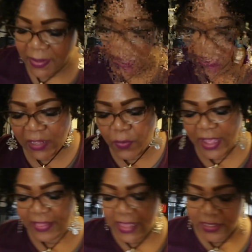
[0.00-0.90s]
But
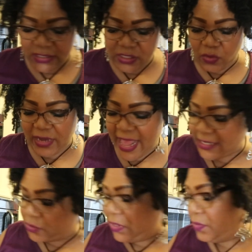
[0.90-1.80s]
anyway, so
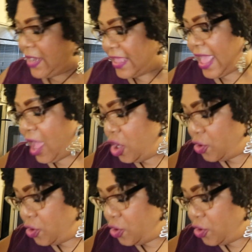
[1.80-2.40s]
last week when I got